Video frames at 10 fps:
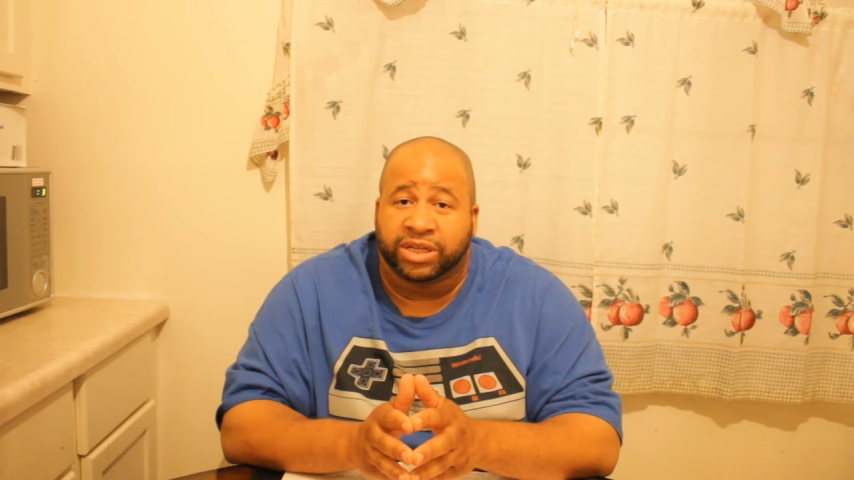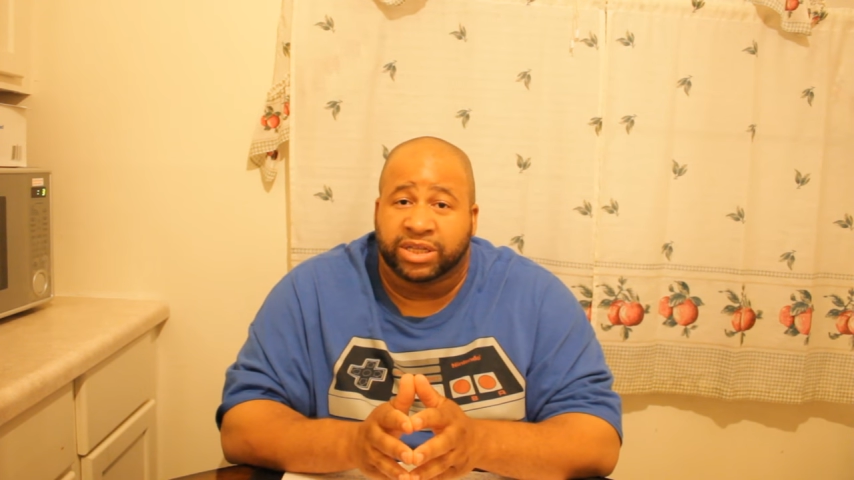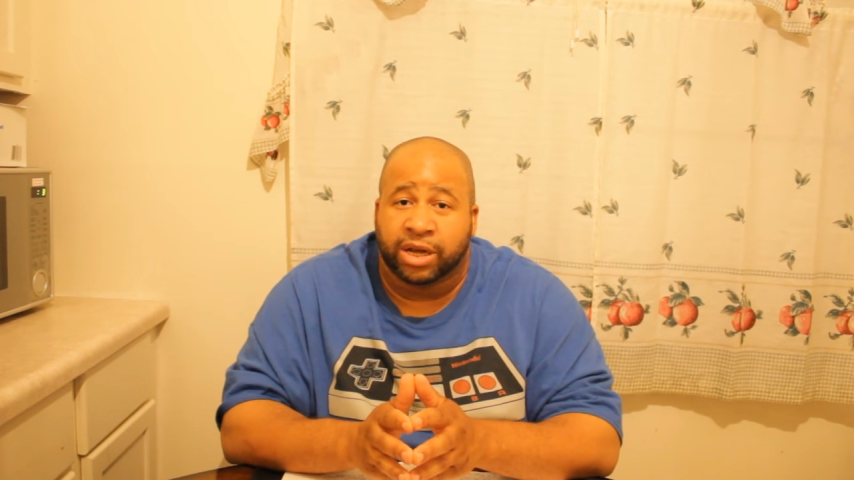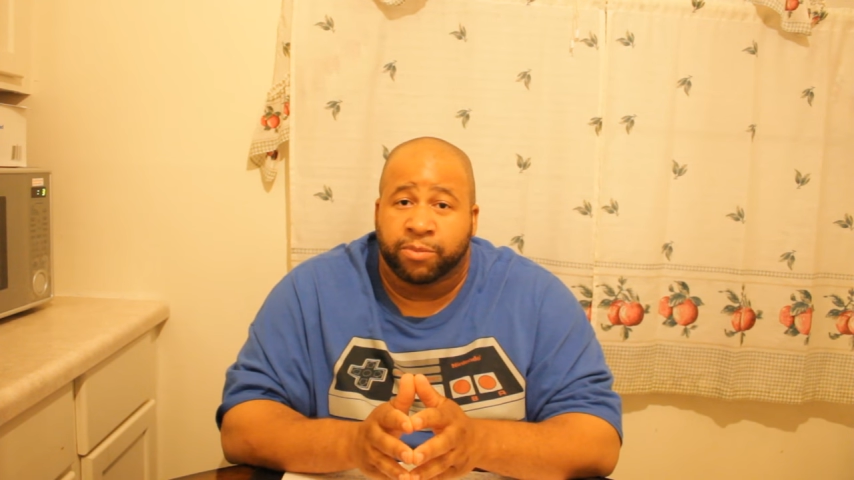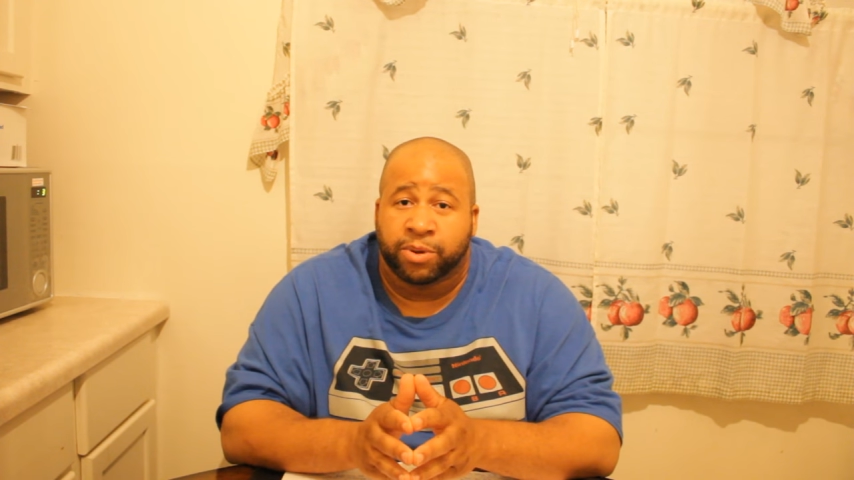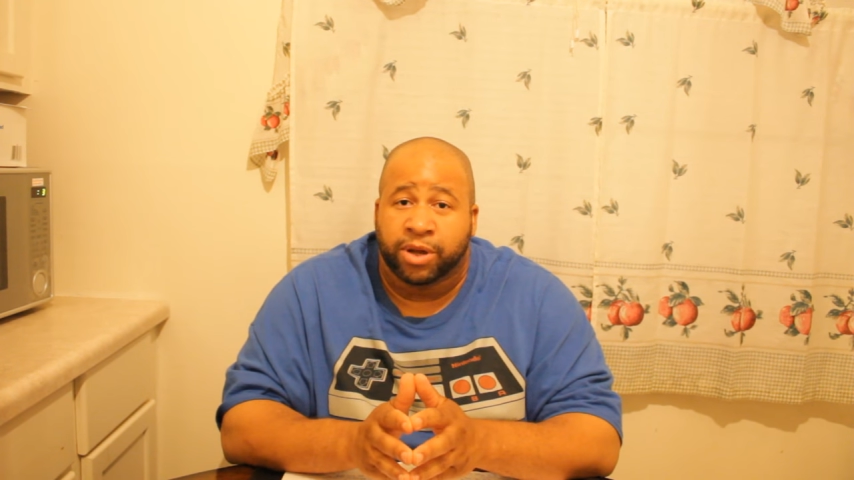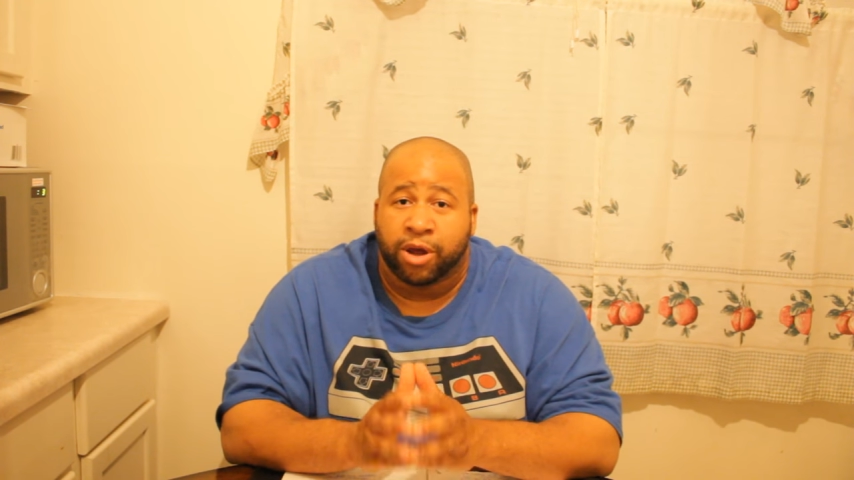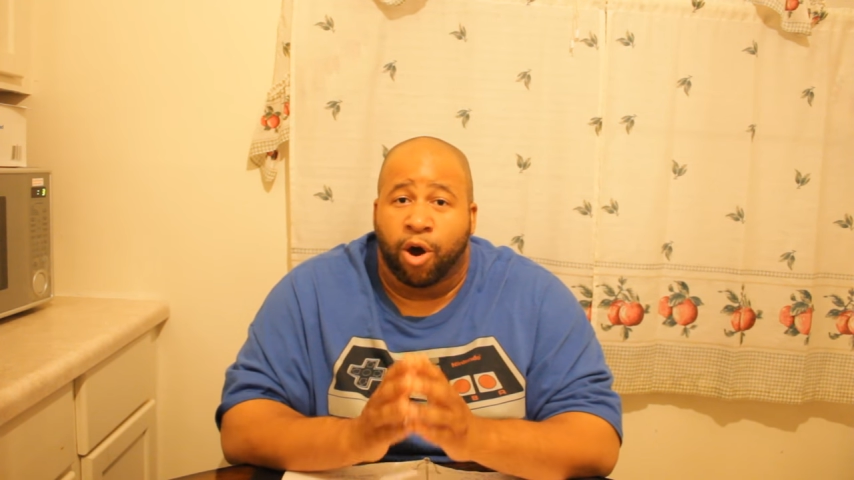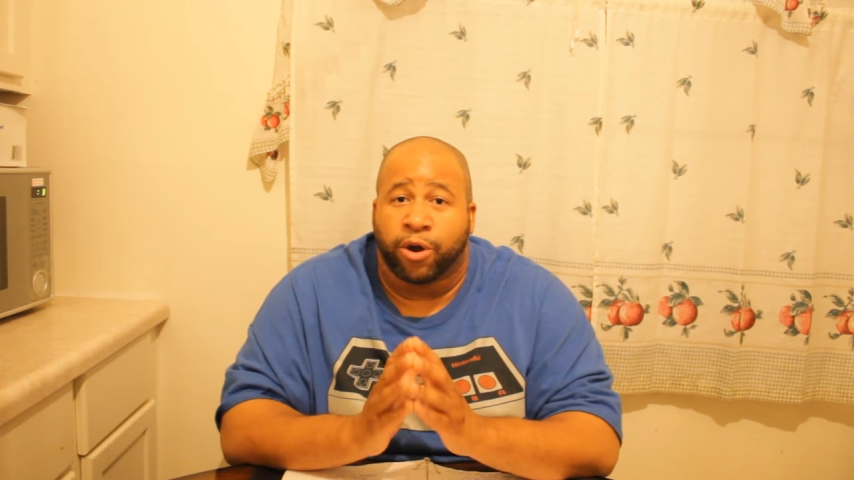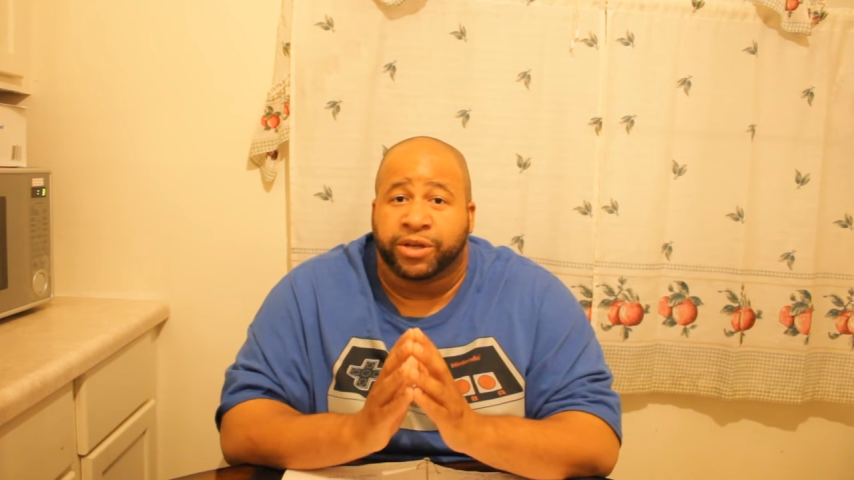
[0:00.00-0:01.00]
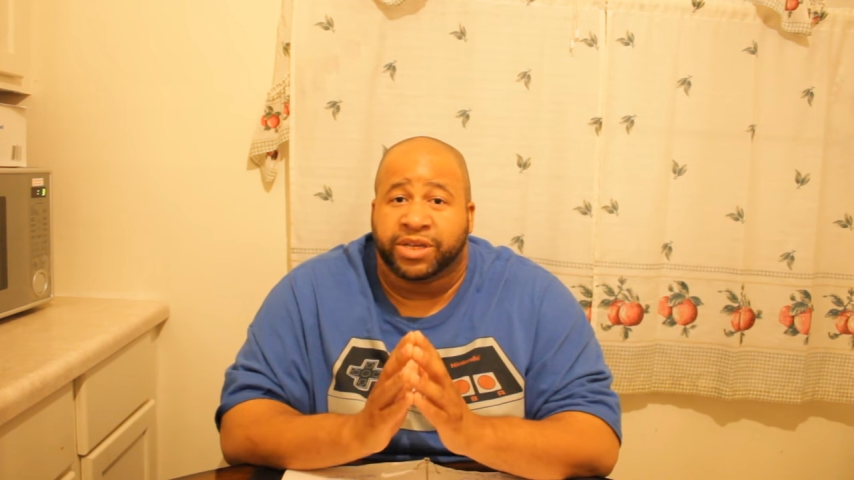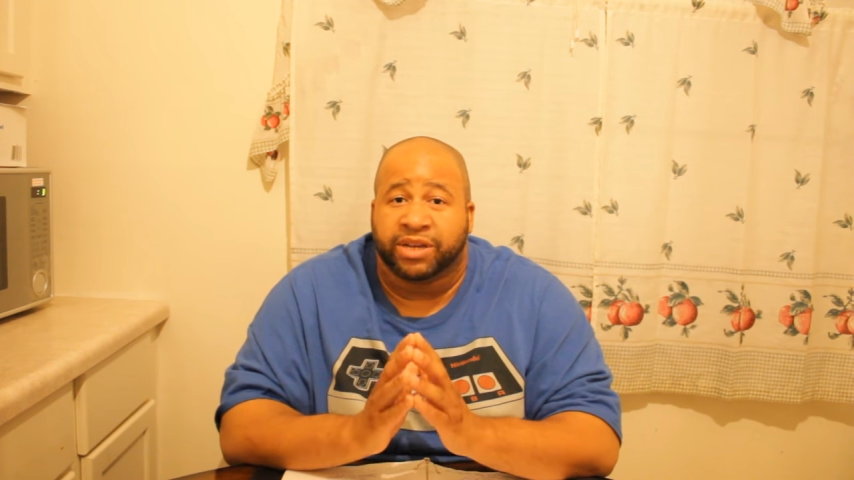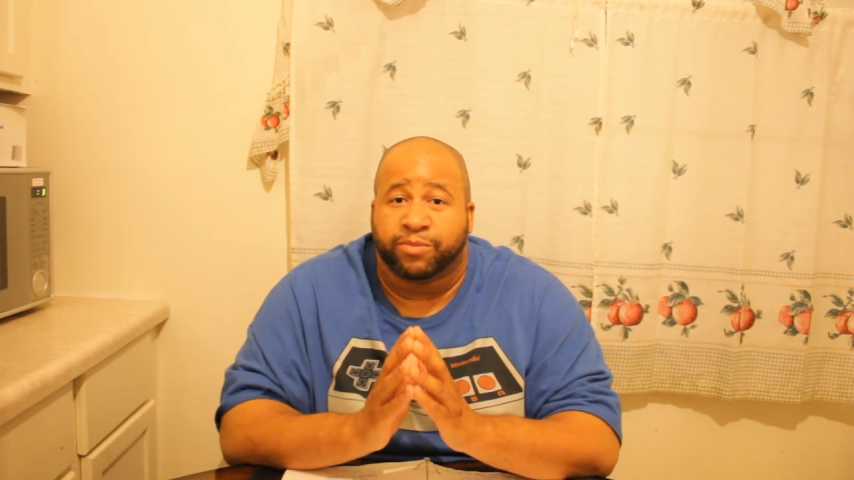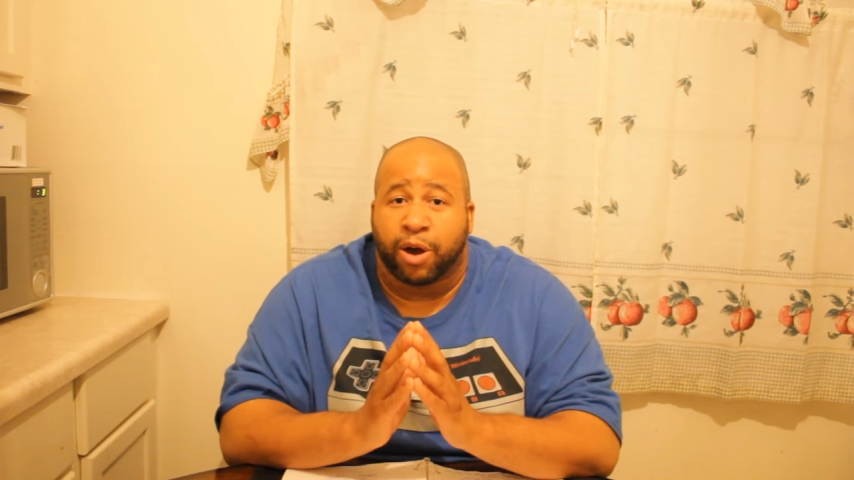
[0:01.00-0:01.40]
us up, all you see is